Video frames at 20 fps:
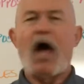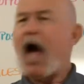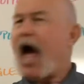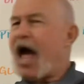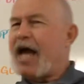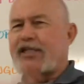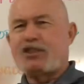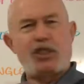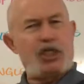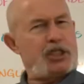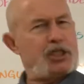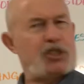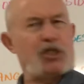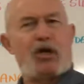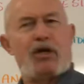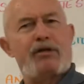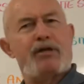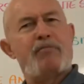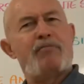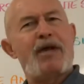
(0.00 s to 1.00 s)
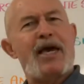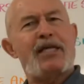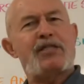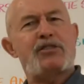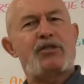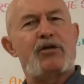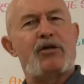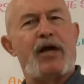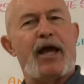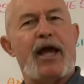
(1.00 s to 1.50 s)
I just saw them
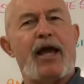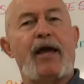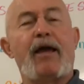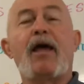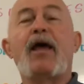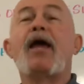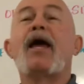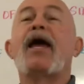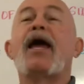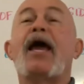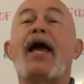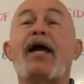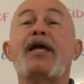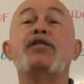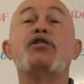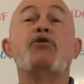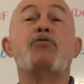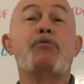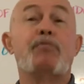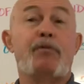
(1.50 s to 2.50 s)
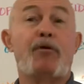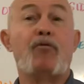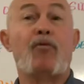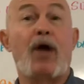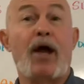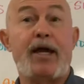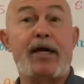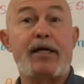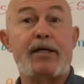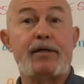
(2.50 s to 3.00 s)
yesterday. And you would be
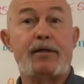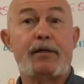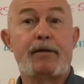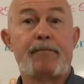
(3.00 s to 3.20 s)
right.